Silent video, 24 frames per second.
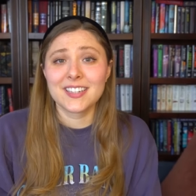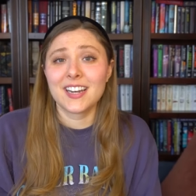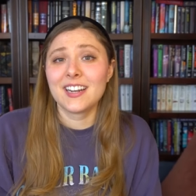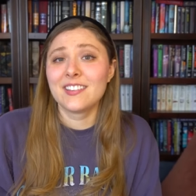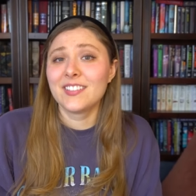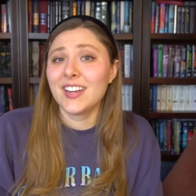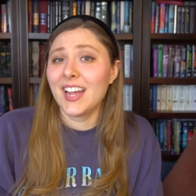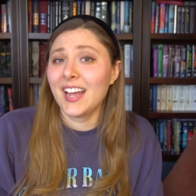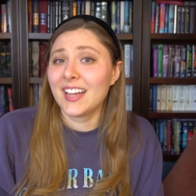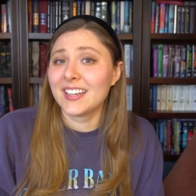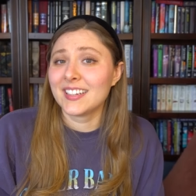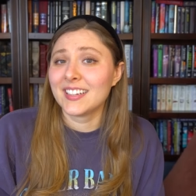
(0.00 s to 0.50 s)
that I
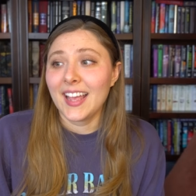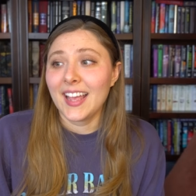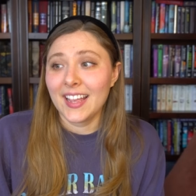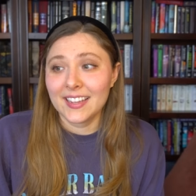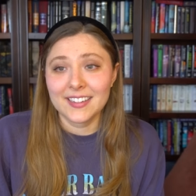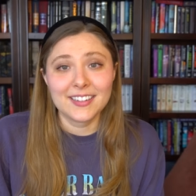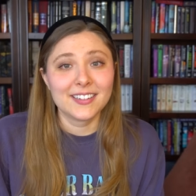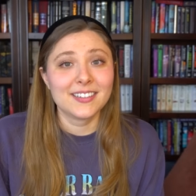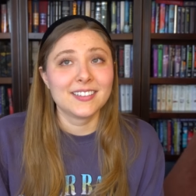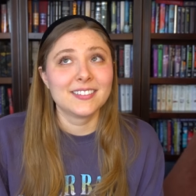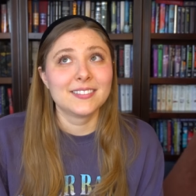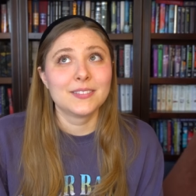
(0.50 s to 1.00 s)
read
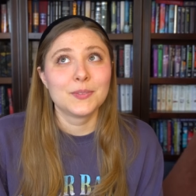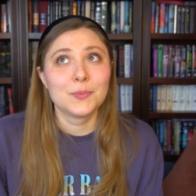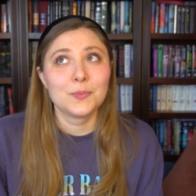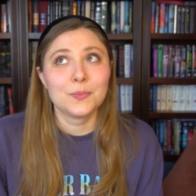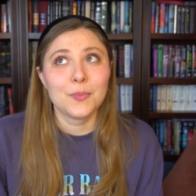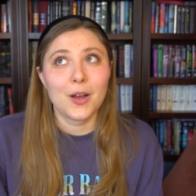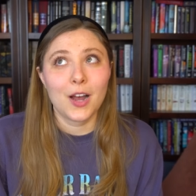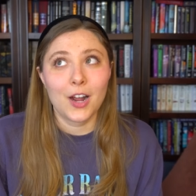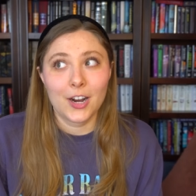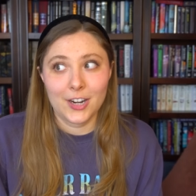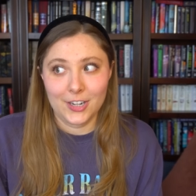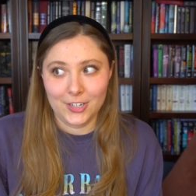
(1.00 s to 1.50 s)
in
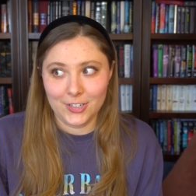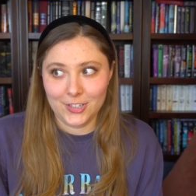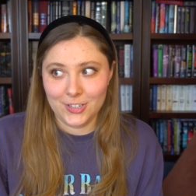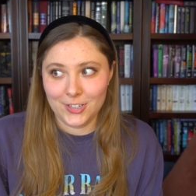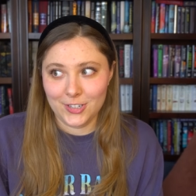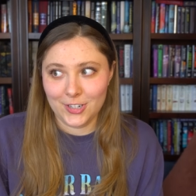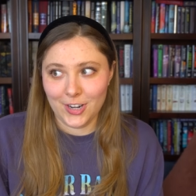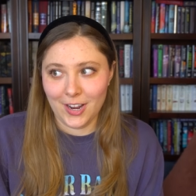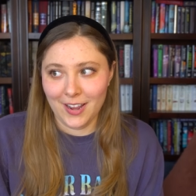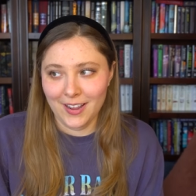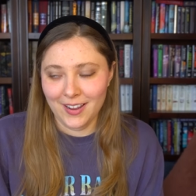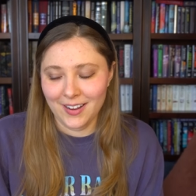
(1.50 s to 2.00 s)

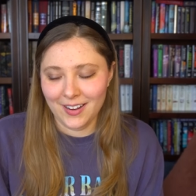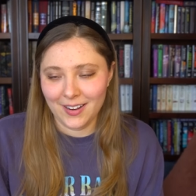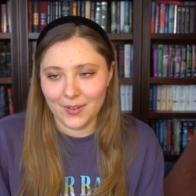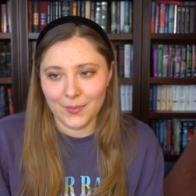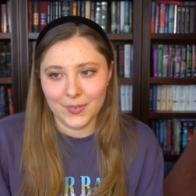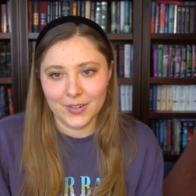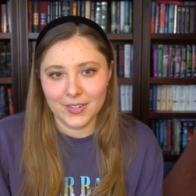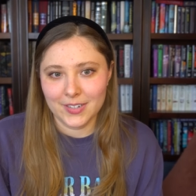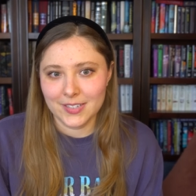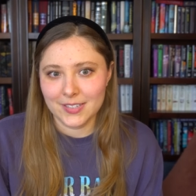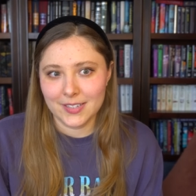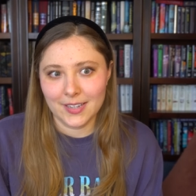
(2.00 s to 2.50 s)
March. I
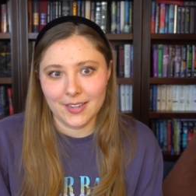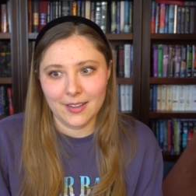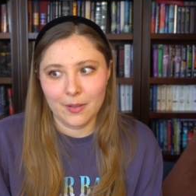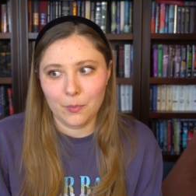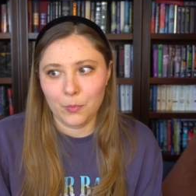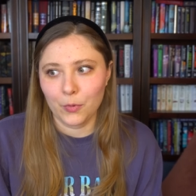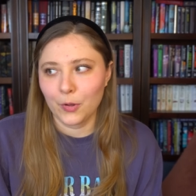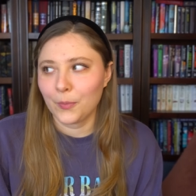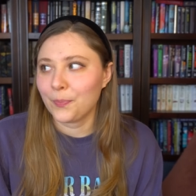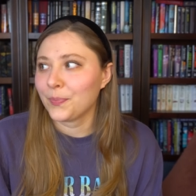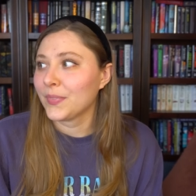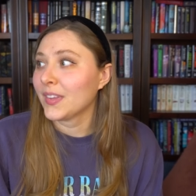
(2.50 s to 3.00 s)
wanted to say
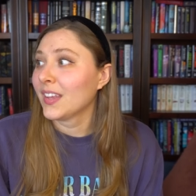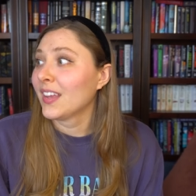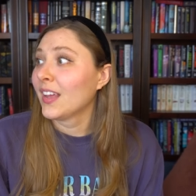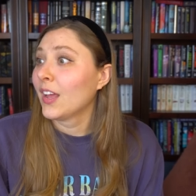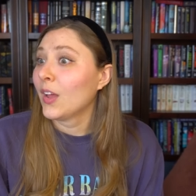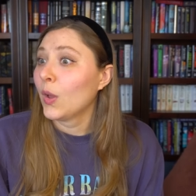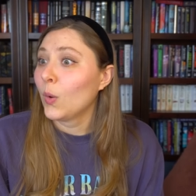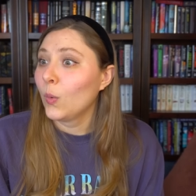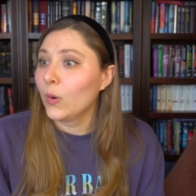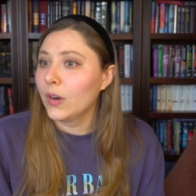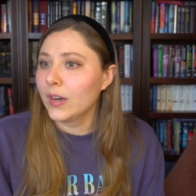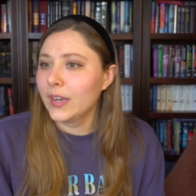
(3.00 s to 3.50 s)
April.
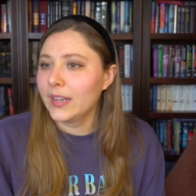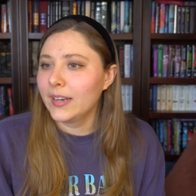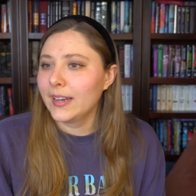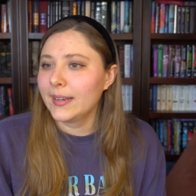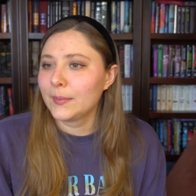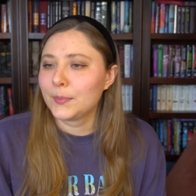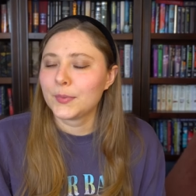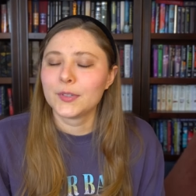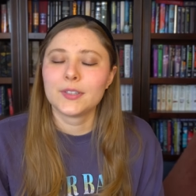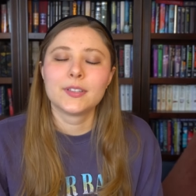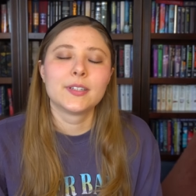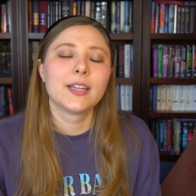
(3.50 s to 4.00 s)
We're in
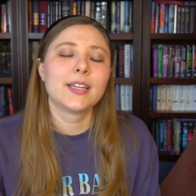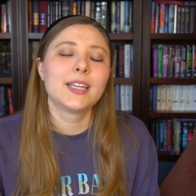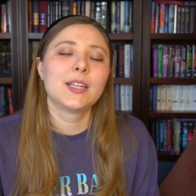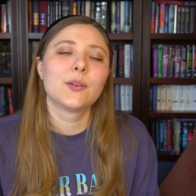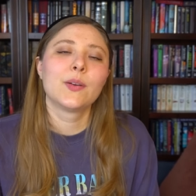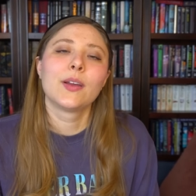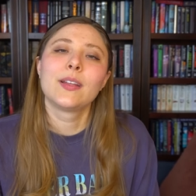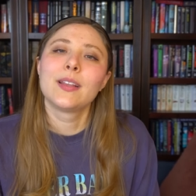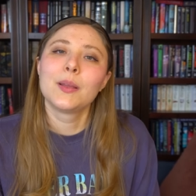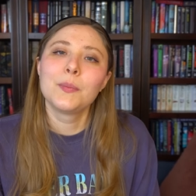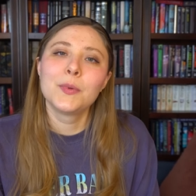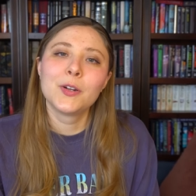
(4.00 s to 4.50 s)
April.
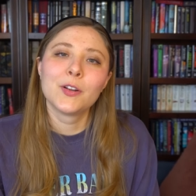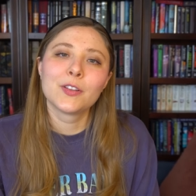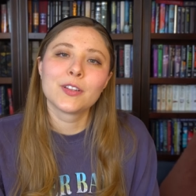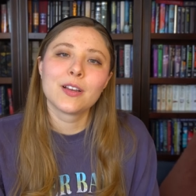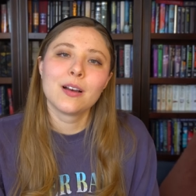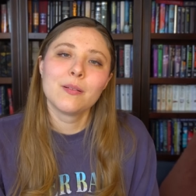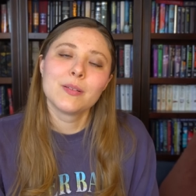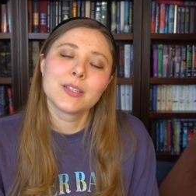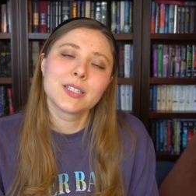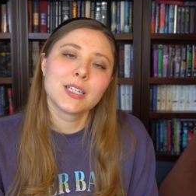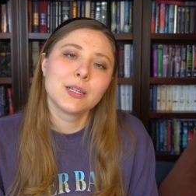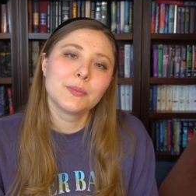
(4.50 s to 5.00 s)
Anyway, let me know in the
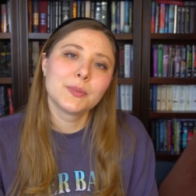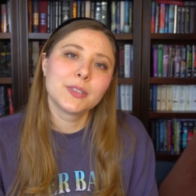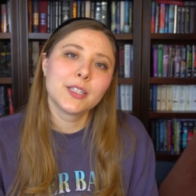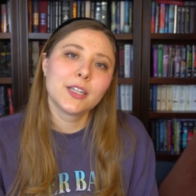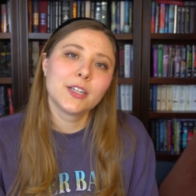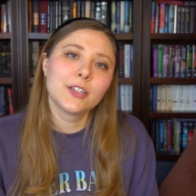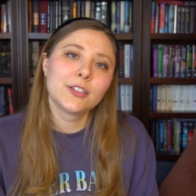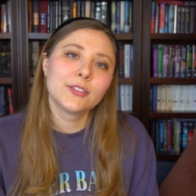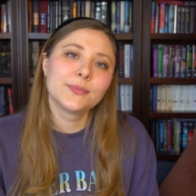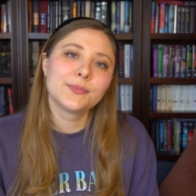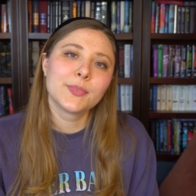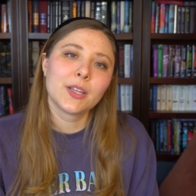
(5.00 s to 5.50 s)
comments down
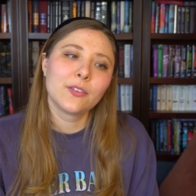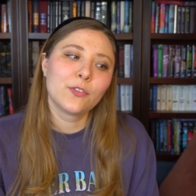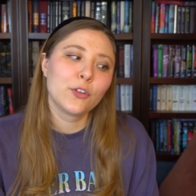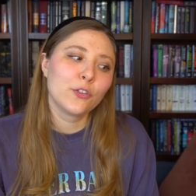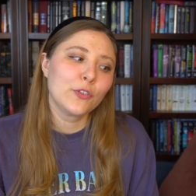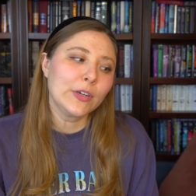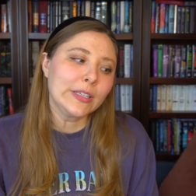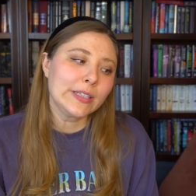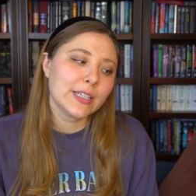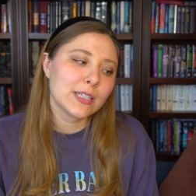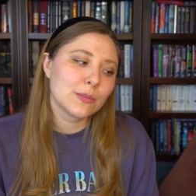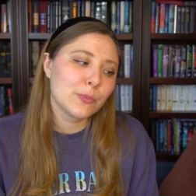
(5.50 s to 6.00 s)
below if you
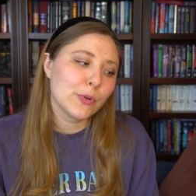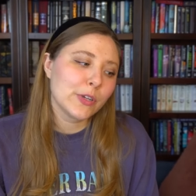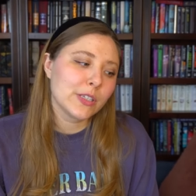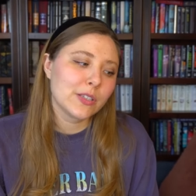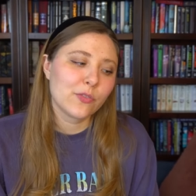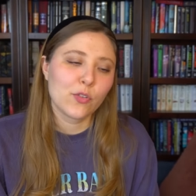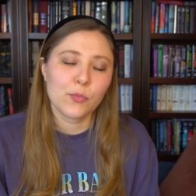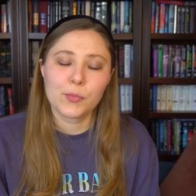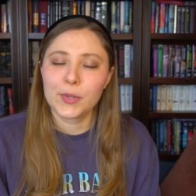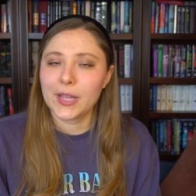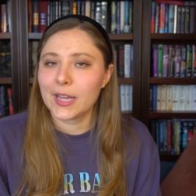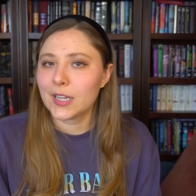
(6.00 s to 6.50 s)
read these books,
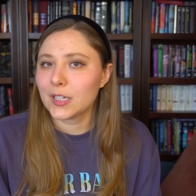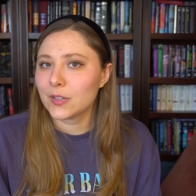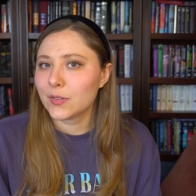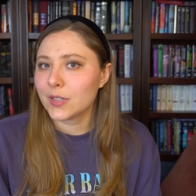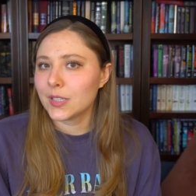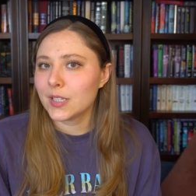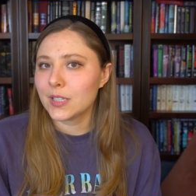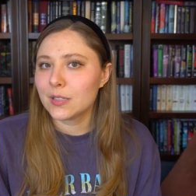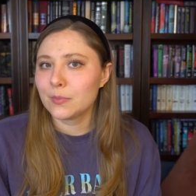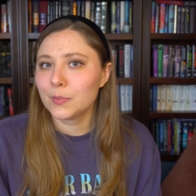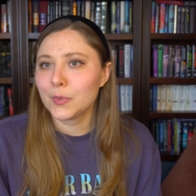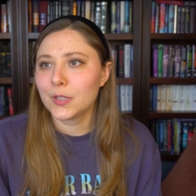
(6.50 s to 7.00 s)
if you plan to
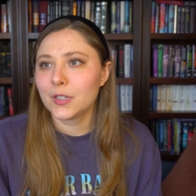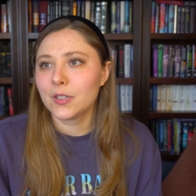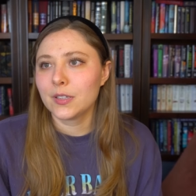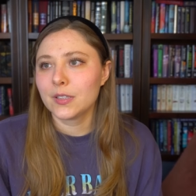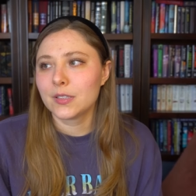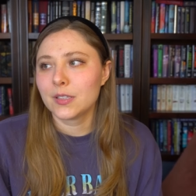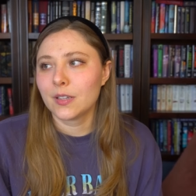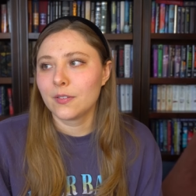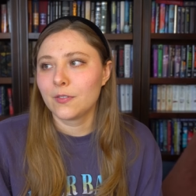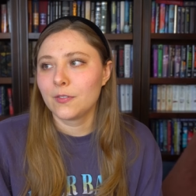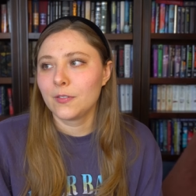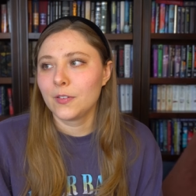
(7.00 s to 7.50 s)
read these
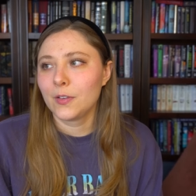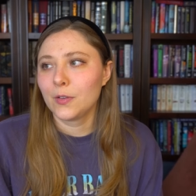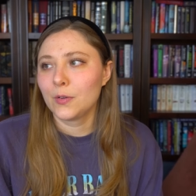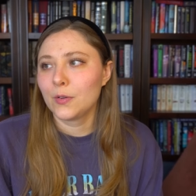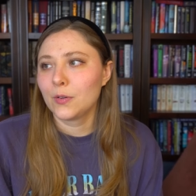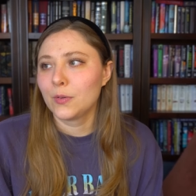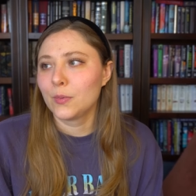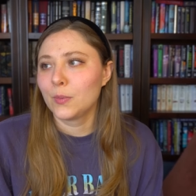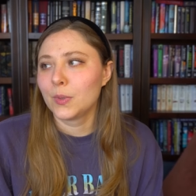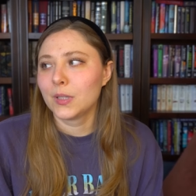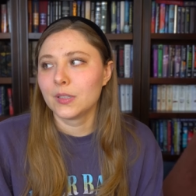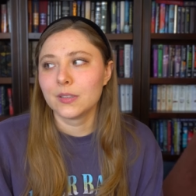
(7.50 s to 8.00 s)
books, if
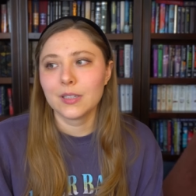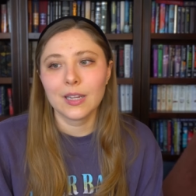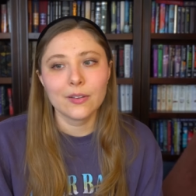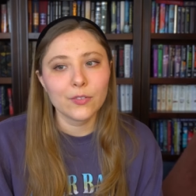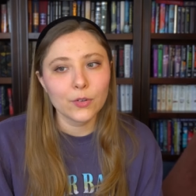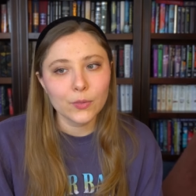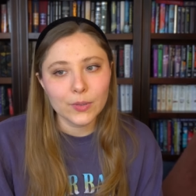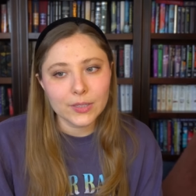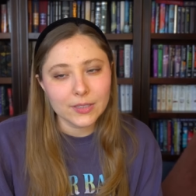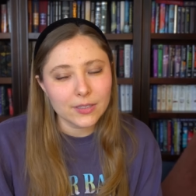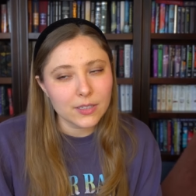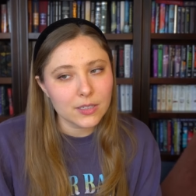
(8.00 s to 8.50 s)
you will
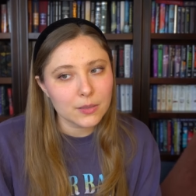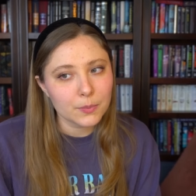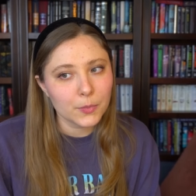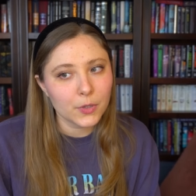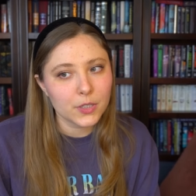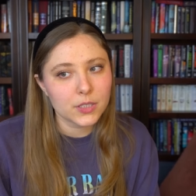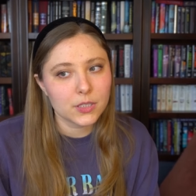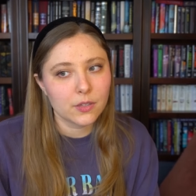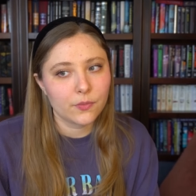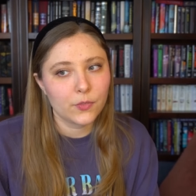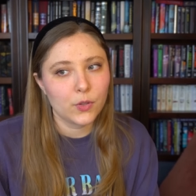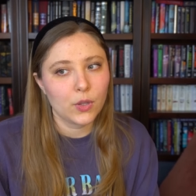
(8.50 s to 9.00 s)
never read these
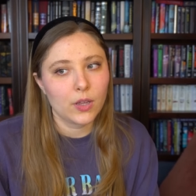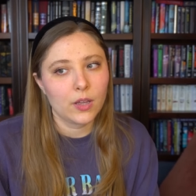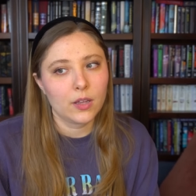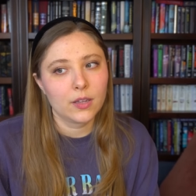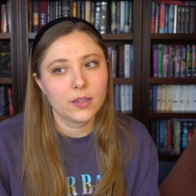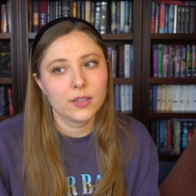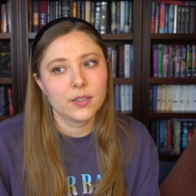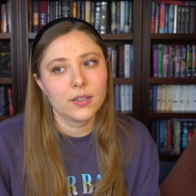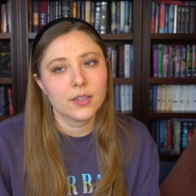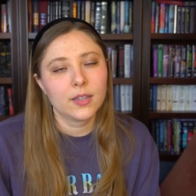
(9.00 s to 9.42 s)
books, if you